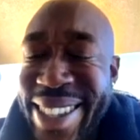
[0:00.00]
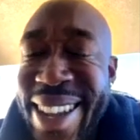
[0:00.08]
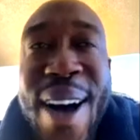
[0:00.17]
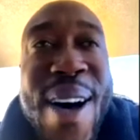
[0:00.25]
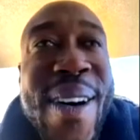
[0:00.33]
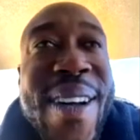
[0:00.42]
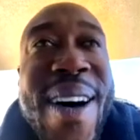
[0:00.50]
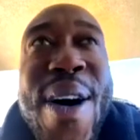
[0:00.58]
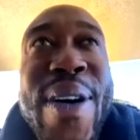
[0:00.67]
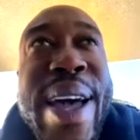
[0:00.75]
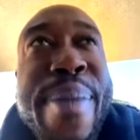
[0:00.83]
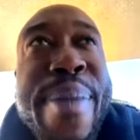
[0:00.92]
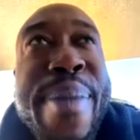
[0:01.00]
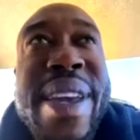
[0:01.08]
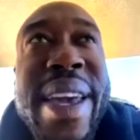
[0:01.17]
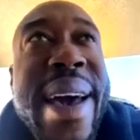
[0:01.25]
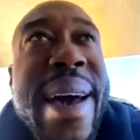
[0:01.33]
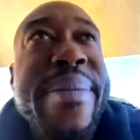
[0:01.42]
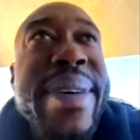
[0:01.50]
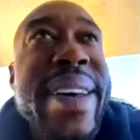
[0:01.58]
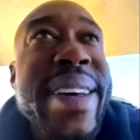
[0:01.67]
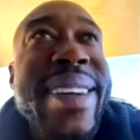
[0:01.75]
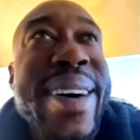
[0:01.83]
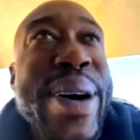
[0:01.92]
All that be cap,
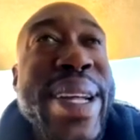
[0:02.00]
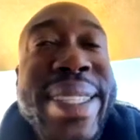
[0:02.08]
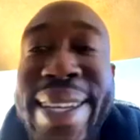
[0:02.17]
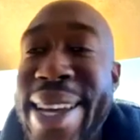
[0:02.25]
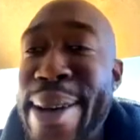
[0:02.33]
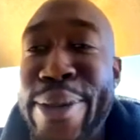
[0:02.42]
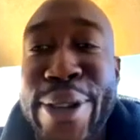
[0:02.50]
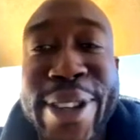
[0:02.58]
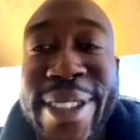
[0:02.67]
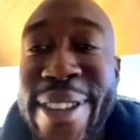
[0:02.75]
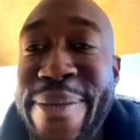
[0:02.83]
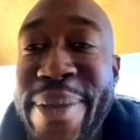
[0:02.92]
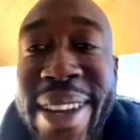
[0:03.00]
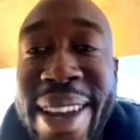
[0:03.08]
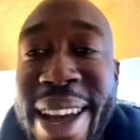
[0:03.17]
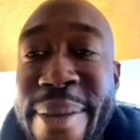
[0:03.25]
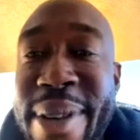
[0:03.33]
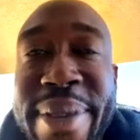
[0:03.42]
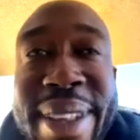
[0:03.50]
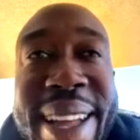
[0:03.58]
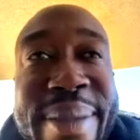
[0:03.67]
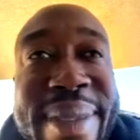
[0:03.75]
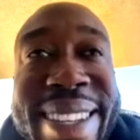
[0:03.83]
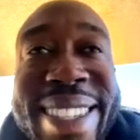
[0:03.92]
man. All that tabloid stuff be cap. I'll be
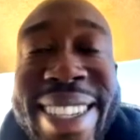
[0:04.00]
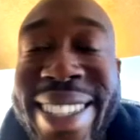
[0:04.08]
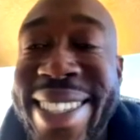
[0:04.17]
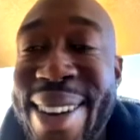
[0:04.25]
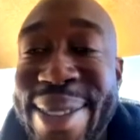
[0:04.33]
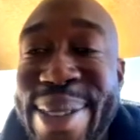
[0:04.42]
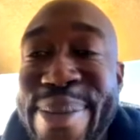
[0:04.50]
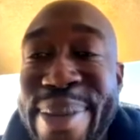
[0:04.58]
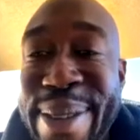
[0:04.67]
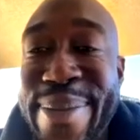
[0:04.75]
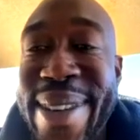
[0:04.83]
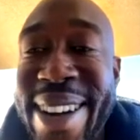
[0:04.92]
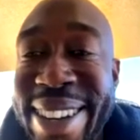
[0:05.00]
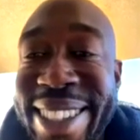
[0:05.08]
like, man, just talk to me about it.